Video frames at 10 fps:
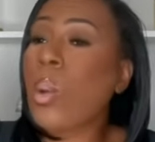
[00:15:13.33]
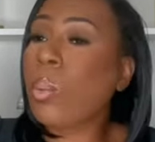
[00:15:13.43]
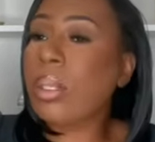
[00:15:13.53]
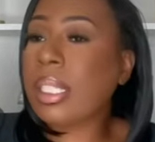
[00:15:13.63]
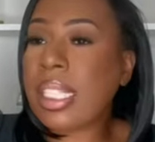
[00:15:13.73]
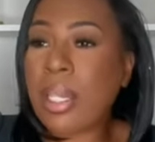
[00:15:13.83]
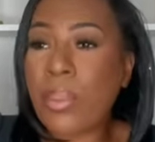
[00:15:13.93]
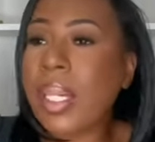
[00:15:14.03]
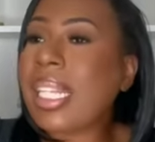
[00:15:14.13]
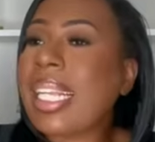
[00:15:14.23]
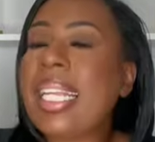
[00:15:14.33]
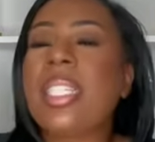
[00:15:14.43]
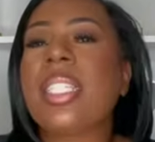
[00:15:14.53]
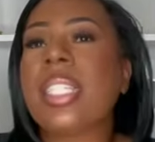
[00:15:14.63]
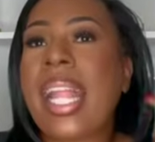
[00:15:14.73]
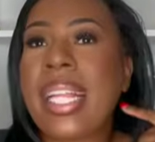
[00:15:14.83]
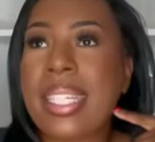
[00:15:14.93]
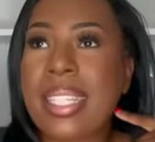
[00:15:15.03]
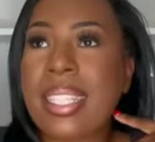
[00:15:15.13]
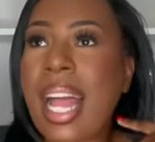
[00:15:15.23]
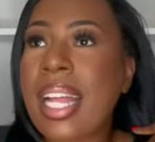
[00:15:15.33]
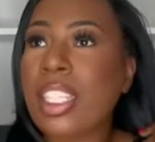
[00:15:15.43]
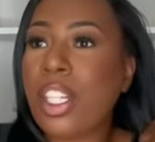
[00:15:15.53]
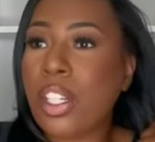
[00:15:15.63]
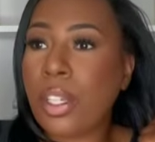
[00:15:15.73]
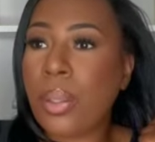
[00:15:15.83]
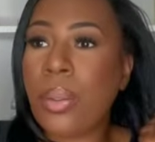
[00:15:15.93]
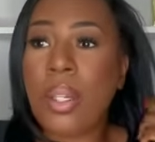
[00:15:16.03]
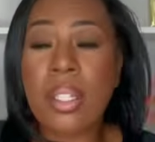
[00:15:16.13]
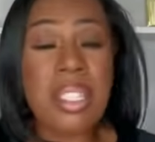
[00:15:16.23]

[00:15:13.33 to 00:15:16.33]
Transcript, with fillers: We'll see what each state decides to do.